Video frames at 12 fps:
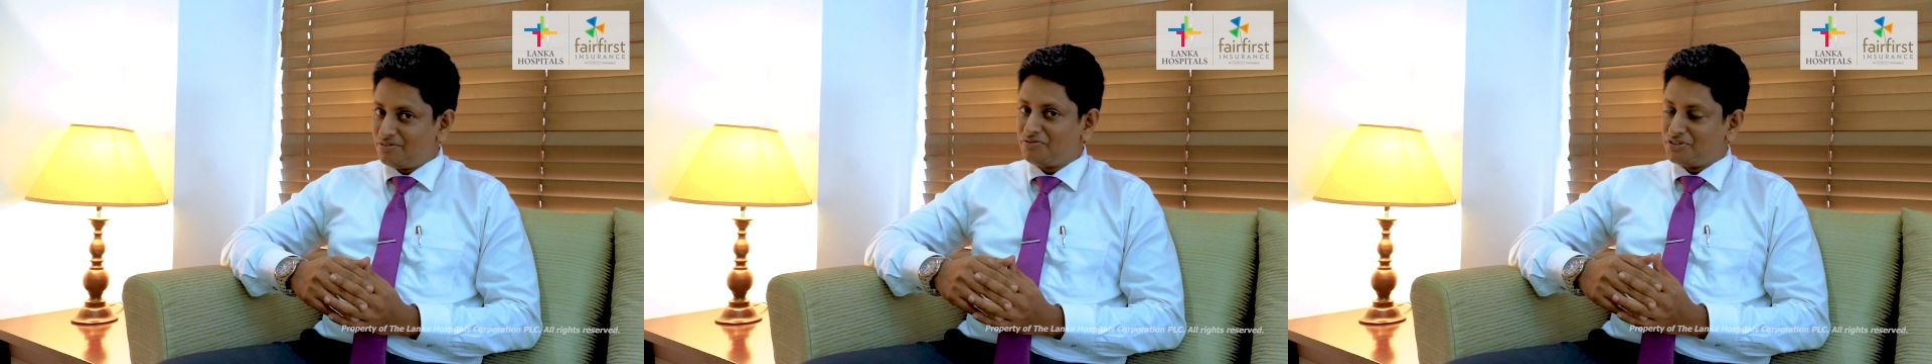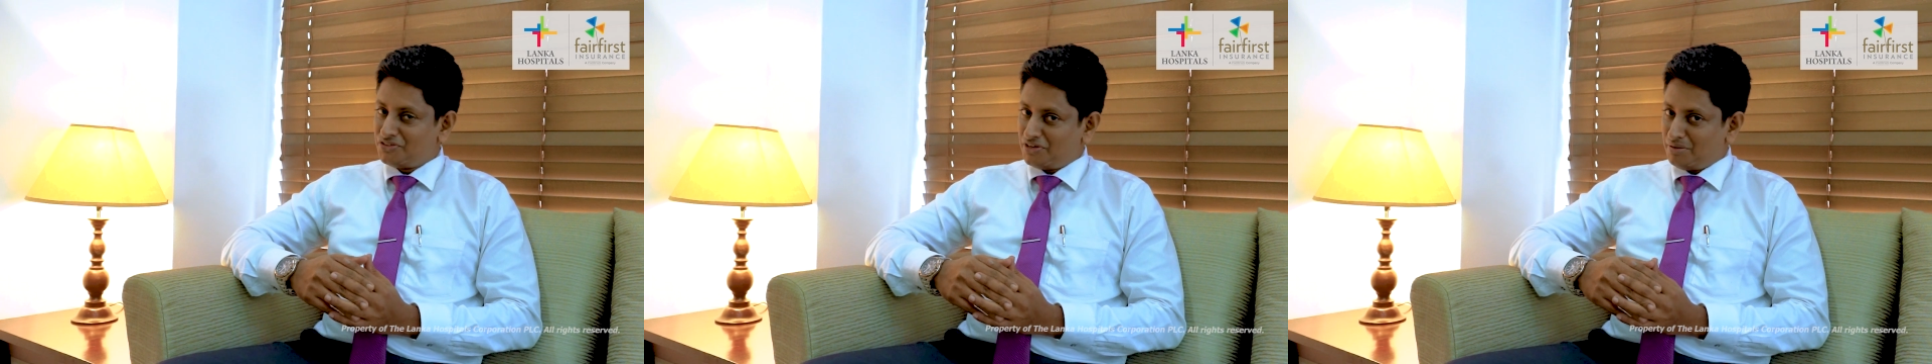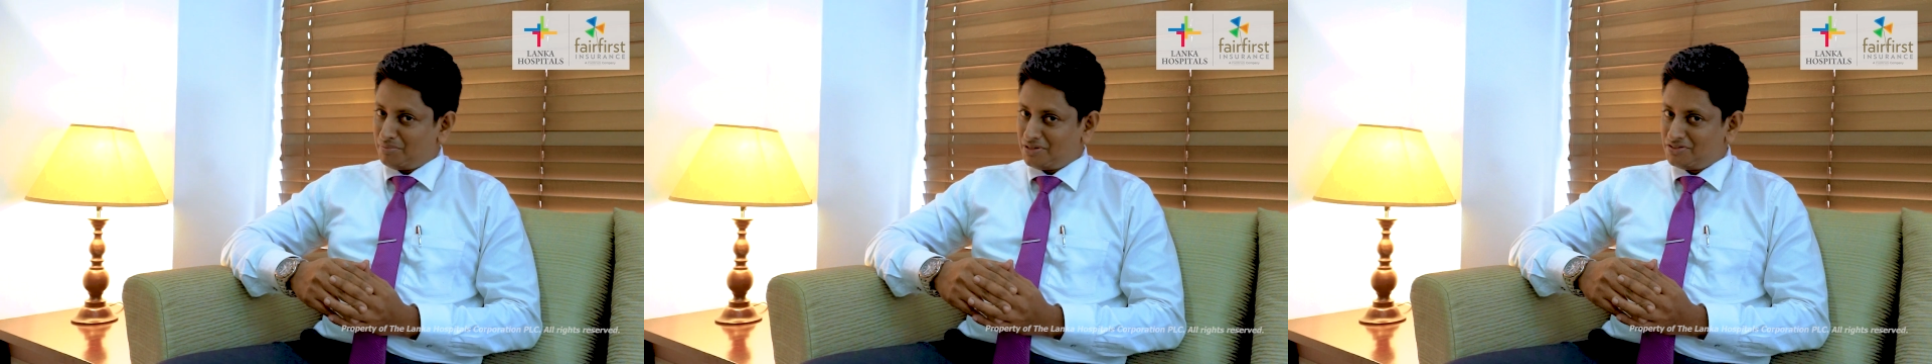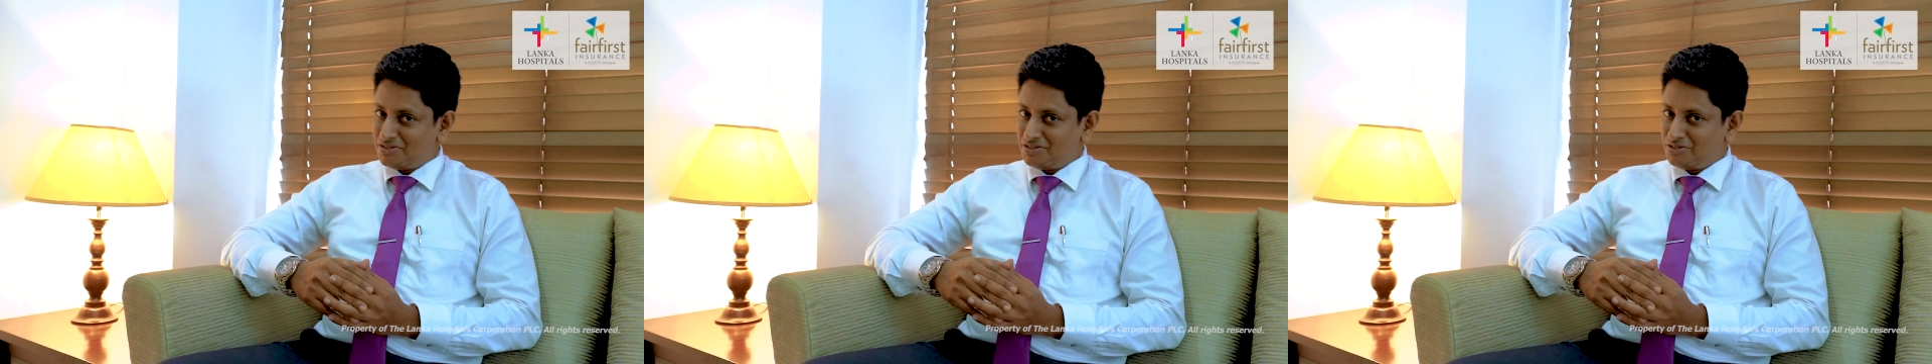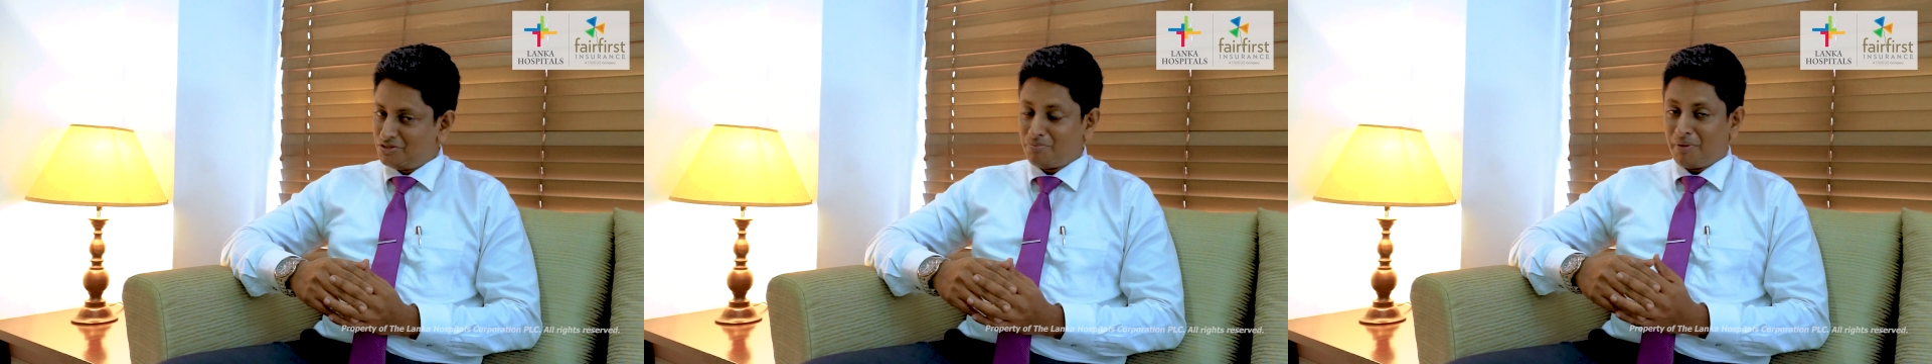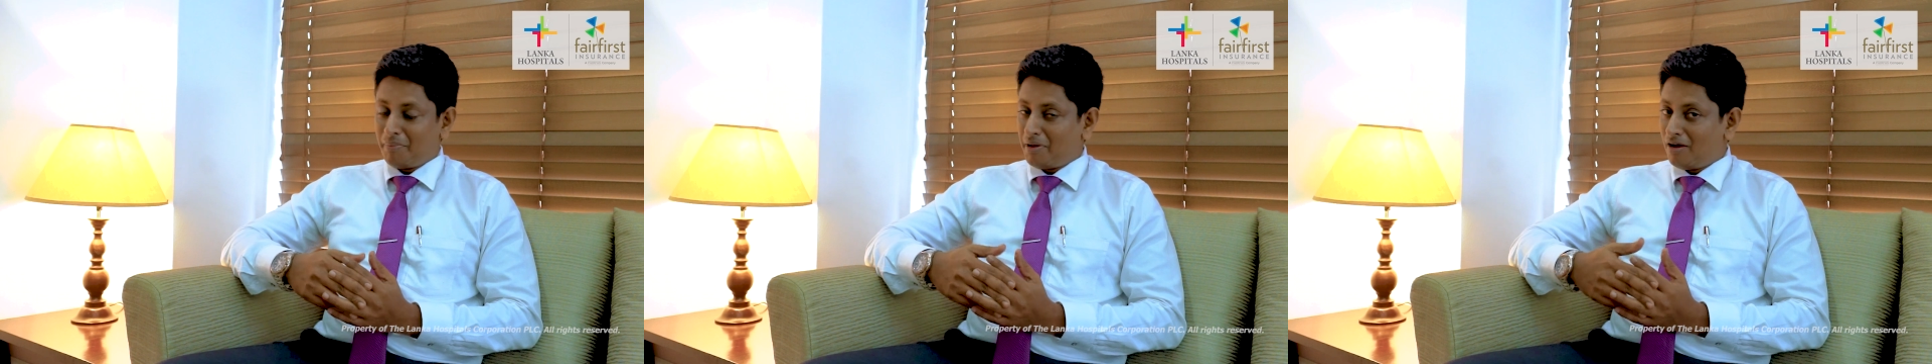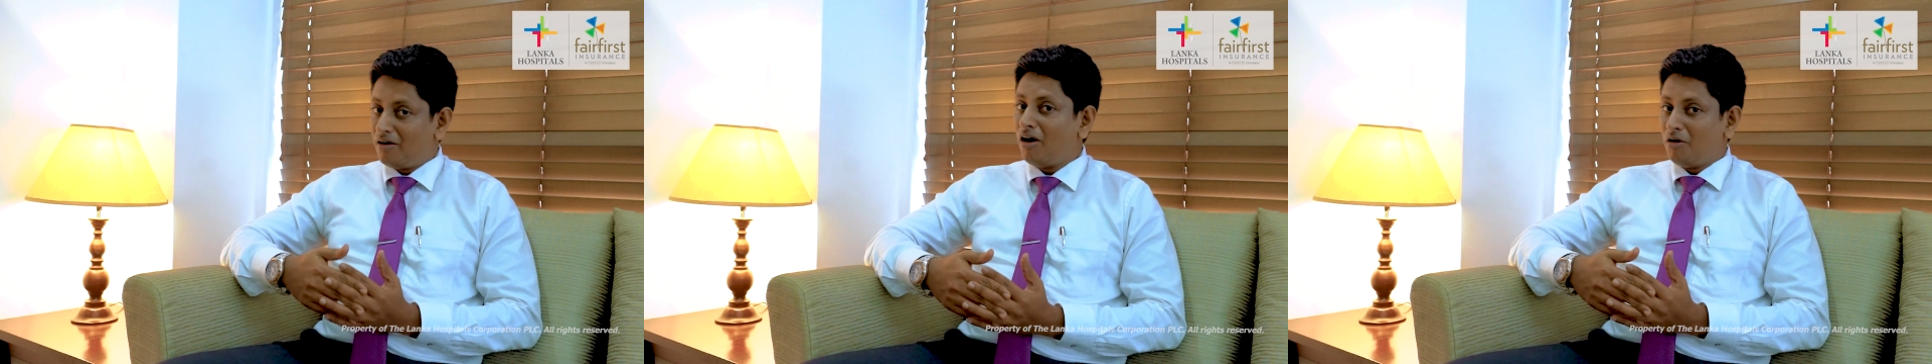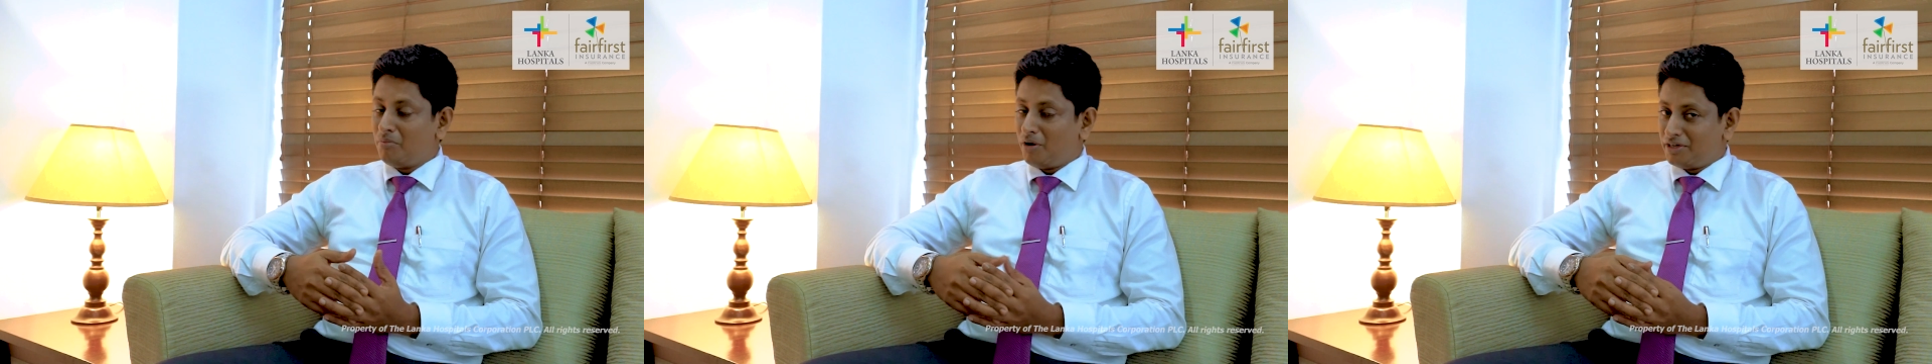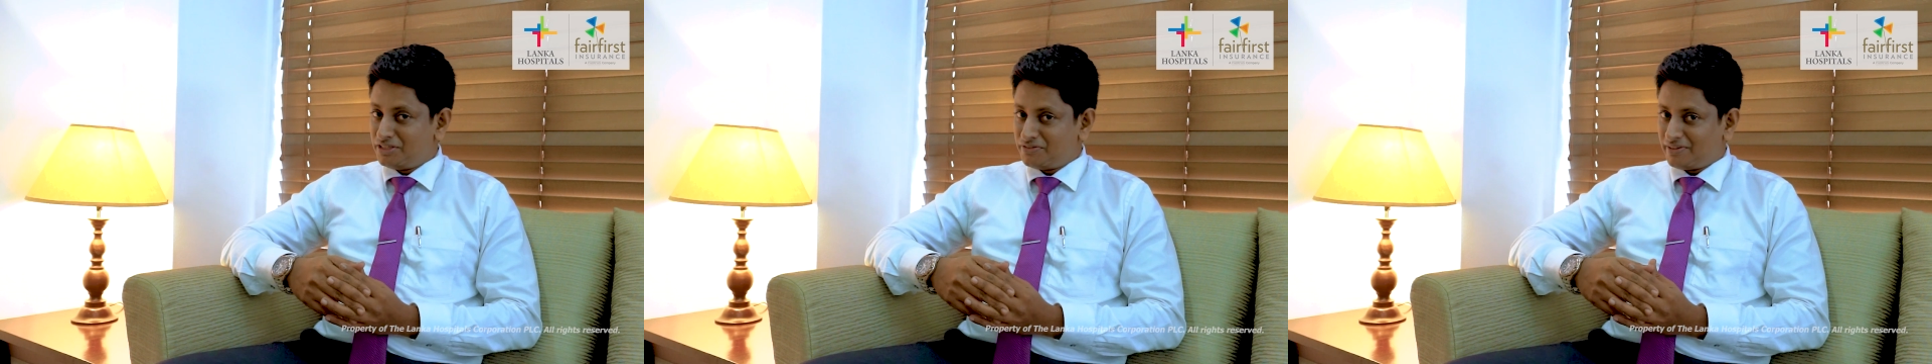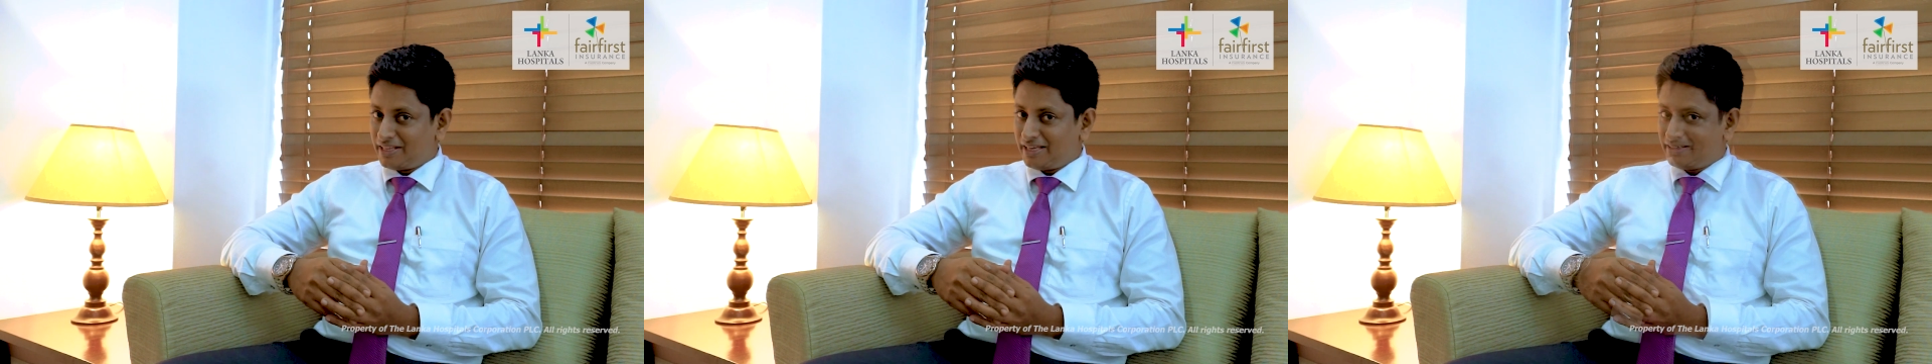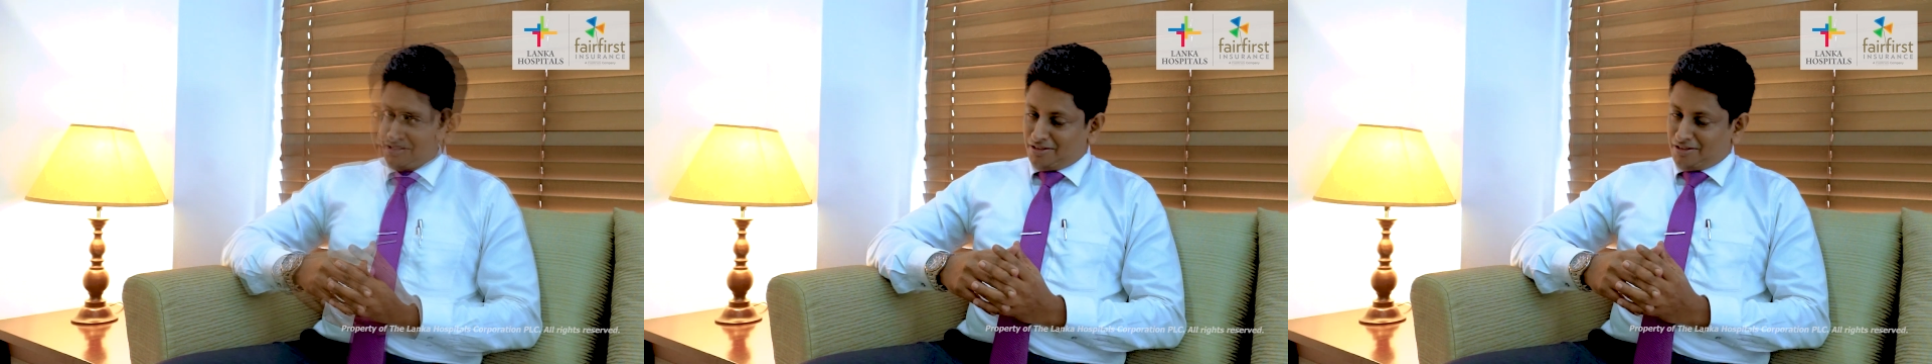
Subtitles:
for 3 months to prepare our bodies for that.